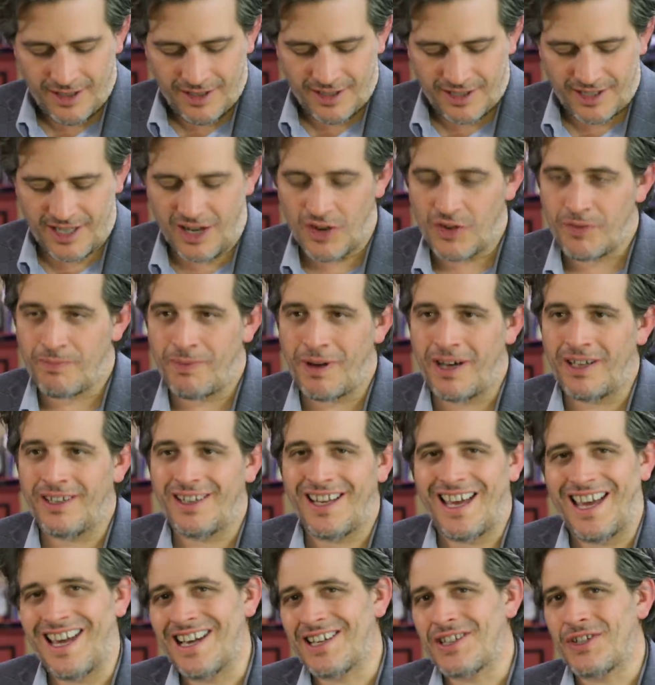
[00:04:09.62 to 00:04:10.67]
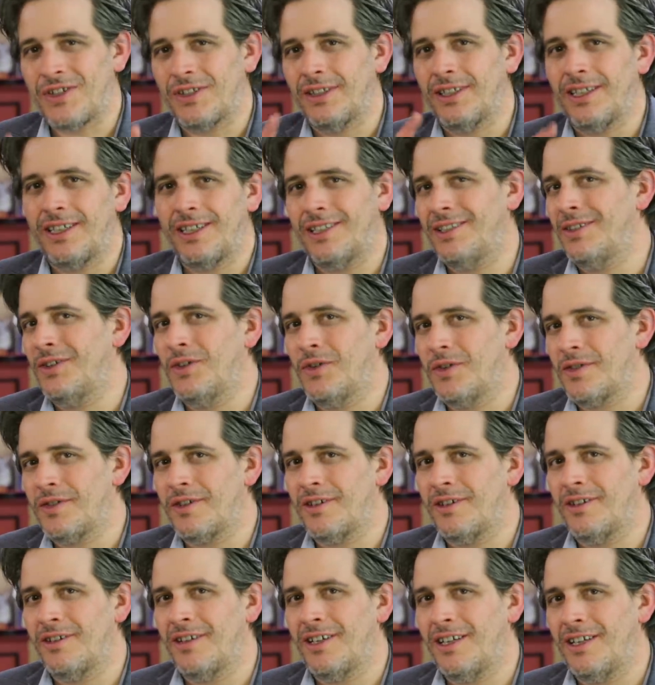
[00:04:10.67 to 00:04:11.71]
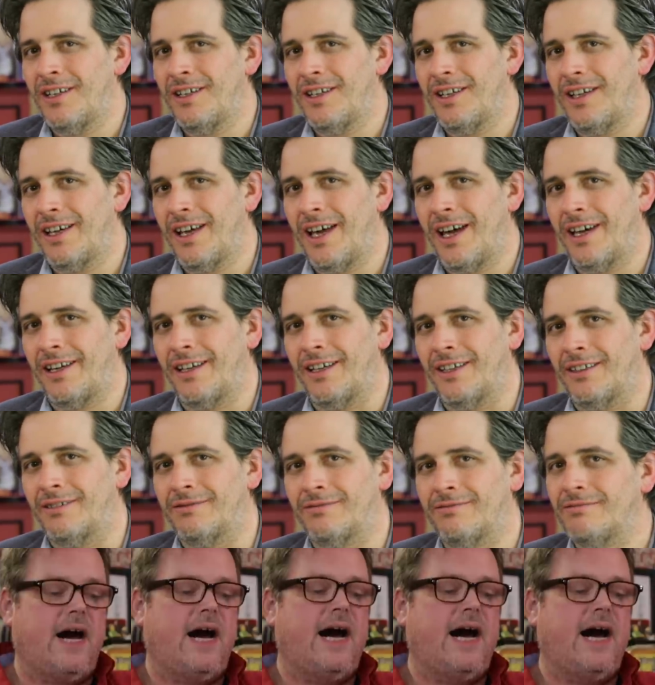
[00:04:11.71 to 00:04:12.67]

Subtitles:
South Bend, actually in northern Indiana.